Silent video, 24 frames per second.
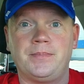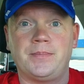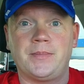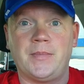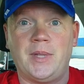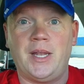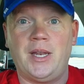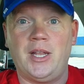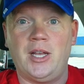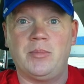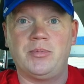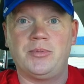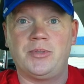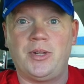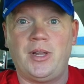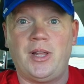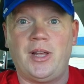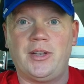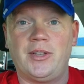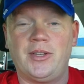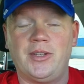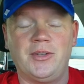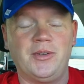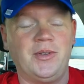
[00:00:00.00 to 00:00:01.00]
That helps a
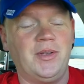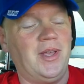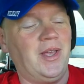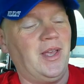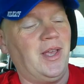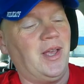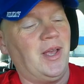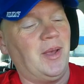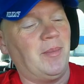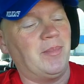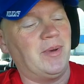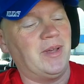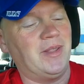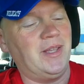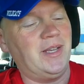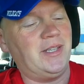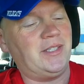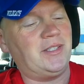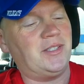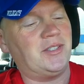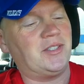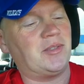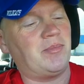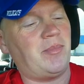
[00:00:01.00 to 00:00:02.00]
lot, too. But
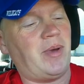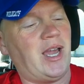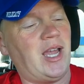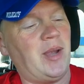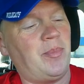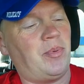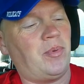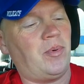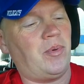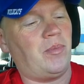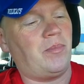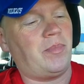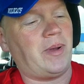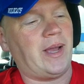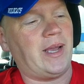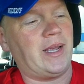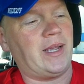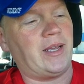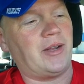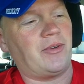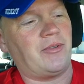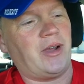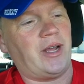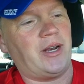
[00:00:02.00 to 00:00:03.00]
this is the maple
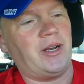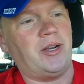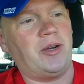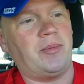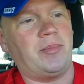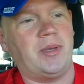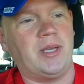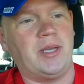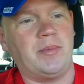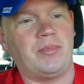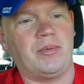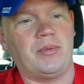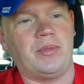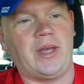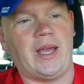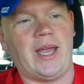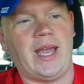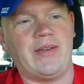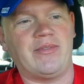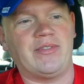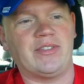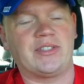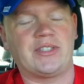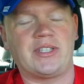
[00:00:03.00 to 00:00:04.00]
bacon right here, people. They
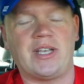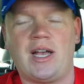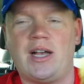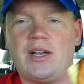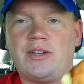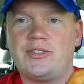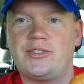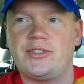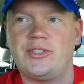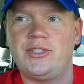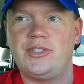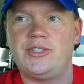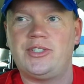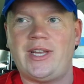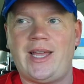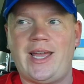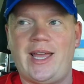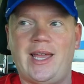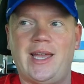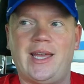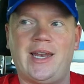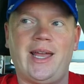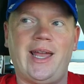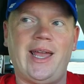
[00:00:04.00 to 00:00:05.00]
have a sausage
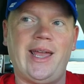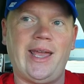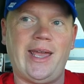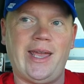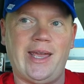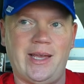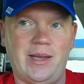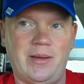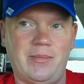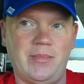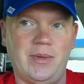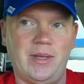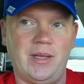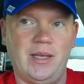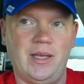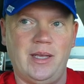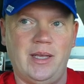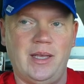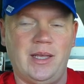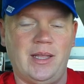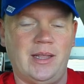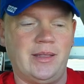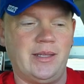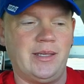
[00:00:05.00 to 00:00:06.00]
and a ham.
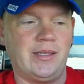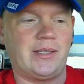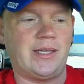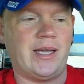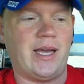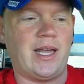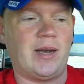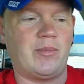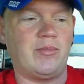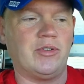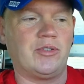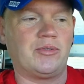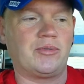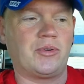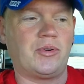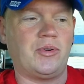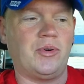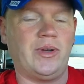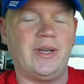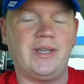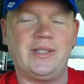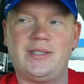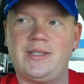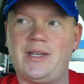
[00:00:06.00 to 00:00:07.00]
This item was
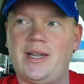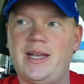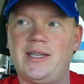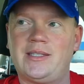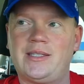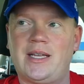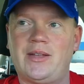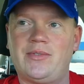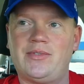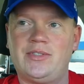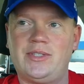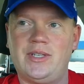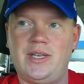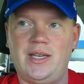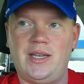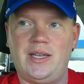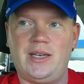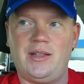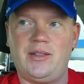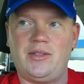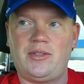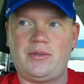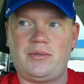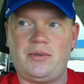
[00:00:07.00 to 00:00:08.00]
requested, as I've
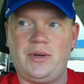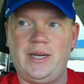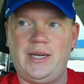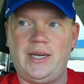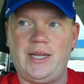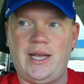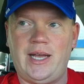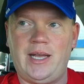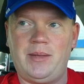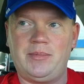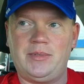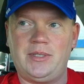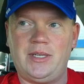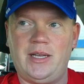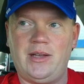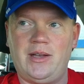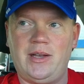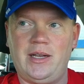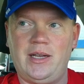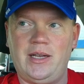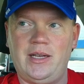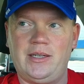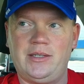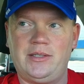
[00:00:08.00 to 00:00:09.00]
said, three times now,
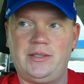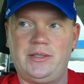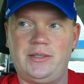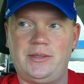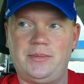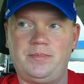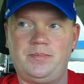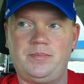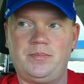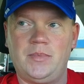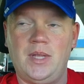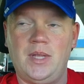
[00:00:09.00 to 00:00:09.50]
I guess.